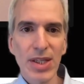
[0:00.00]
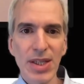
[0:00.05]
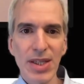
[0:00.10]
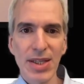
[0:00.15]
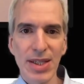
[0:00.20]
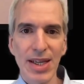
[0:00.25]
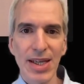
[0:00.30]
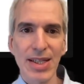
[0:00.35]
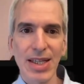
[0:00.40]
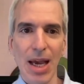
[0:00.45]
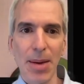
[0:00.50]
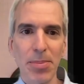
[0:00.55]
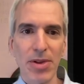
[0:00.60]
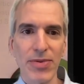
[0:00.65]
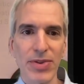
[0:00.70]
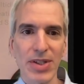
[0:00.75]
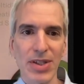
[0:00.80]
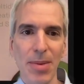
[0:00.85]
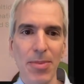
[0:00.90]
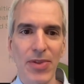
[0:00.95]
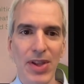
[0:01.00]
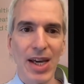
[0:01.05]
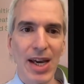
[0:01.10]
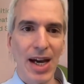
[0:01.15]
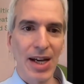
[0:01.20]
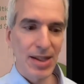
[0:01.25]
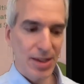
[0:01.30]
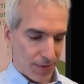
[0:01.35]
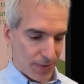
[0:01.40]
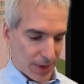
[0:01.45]
is an example of some of the
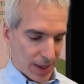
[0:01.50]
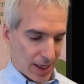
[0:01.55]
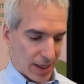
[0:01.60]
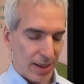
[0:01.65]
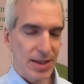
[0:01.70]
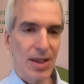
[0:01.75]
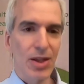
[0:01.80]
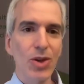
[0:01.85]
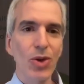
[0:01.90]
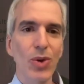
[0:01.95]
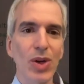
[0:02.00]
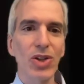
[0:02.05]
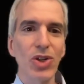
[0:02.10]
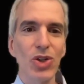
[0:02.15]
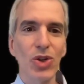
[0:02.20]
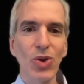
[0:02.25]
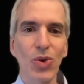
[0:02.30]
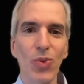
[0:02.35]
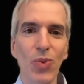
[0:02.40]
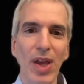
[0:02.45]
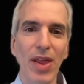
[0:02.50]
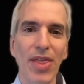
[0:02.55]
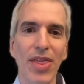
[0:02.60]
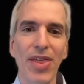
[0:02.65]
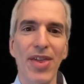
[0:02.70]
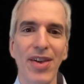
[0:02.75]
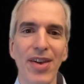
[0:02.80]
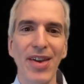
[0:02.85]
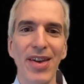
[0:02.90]
kinds of things that you can do with